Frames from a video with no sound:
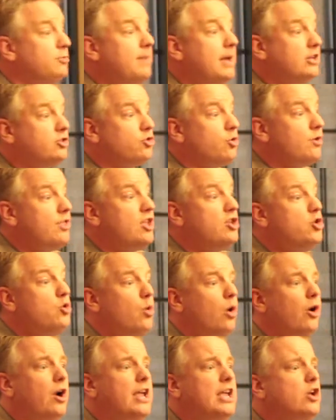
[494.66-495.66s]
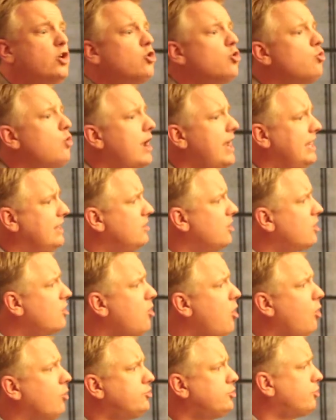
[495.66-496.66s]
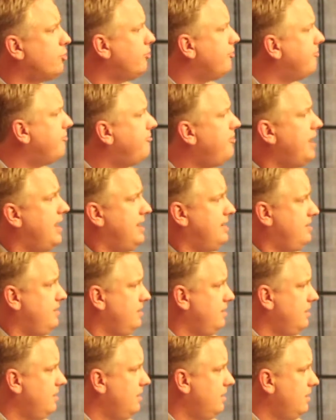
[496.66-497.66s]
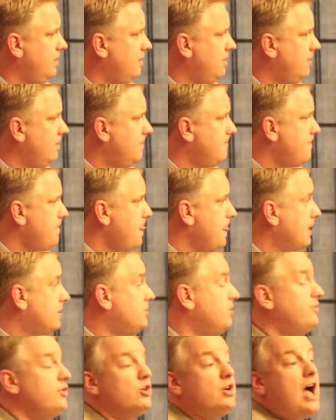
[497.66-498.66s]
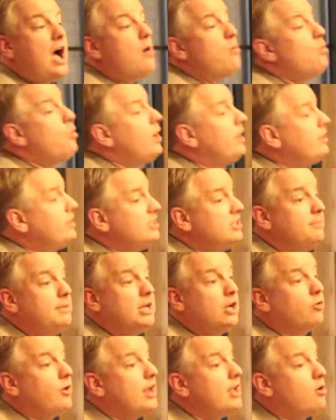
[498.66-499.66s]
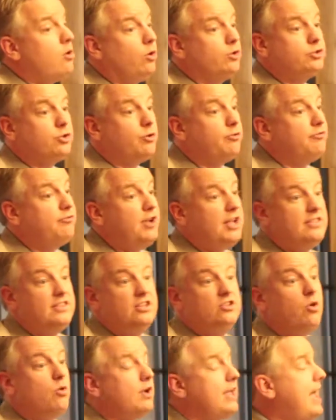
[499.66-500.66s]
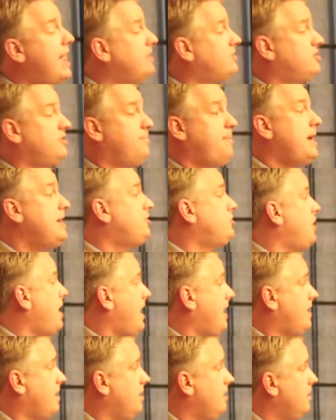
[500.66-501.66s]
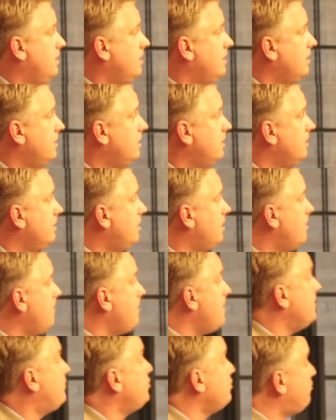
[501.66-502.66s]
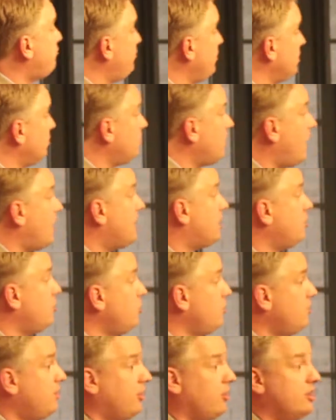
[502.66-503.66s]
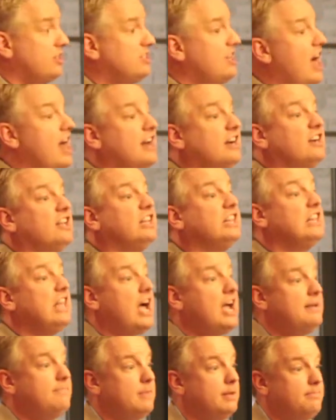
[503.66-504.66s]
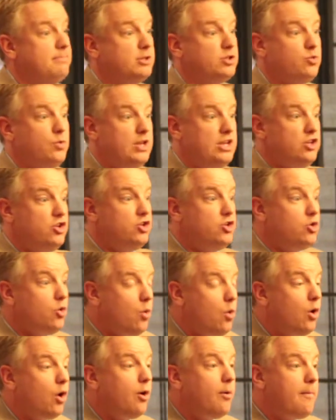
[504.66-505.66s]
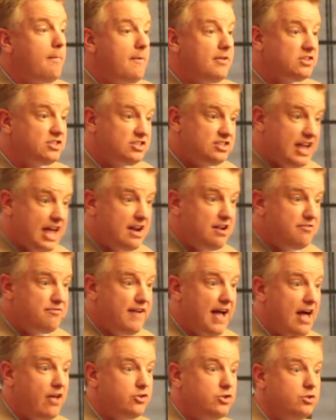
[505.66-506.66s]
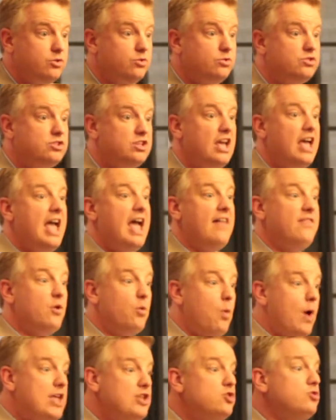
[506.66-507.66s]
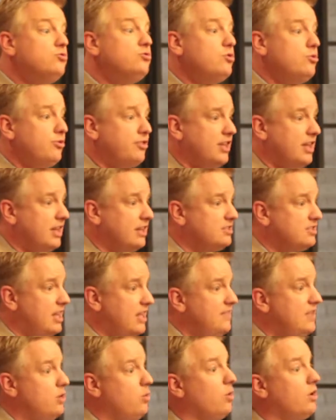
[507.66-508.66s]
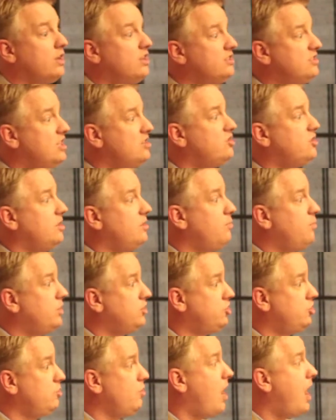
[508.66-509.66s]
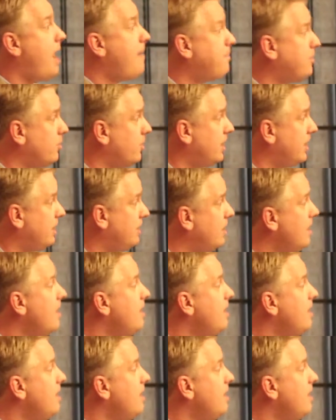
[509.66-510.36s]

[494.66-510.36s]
to make sure that you are a great cultural fit. Because if you're not willing to be a great cultural fit, then don't cash the paycheck. You know, if you feel like there is not an alignment between your set of values and the way you do things and the organization in which you operate,